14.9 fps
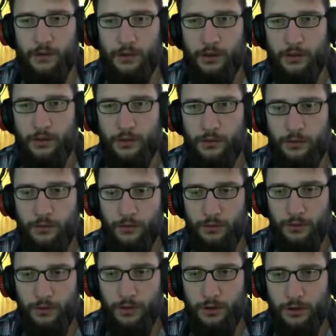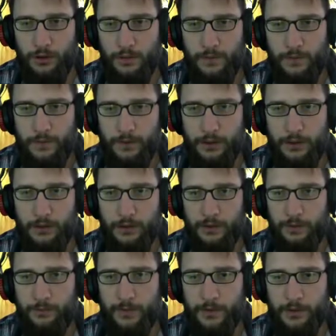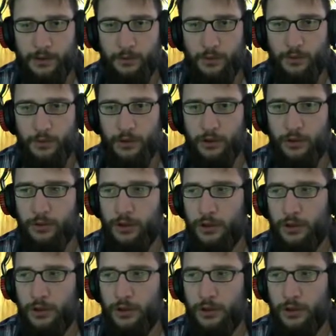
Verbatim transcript: And oh, look, it's... Ah, yeah, there we want to go.